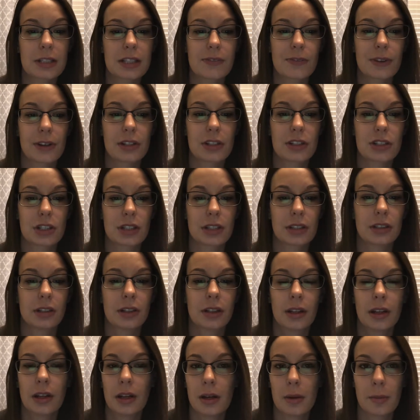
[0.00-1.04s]
dysfunction,
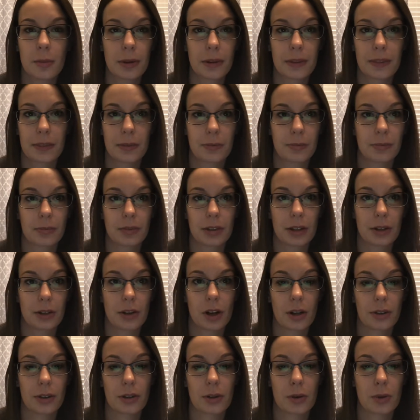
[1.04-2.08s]
but they're
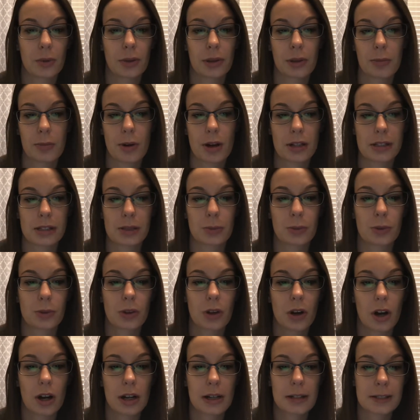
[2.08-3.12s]
not the only possible
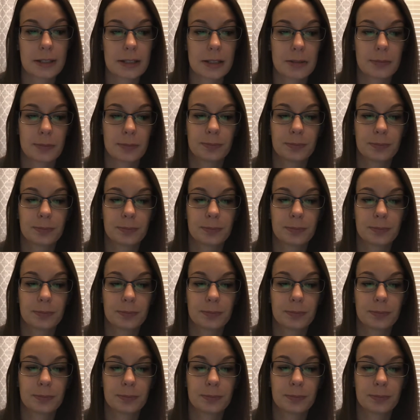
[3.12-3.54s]
cause.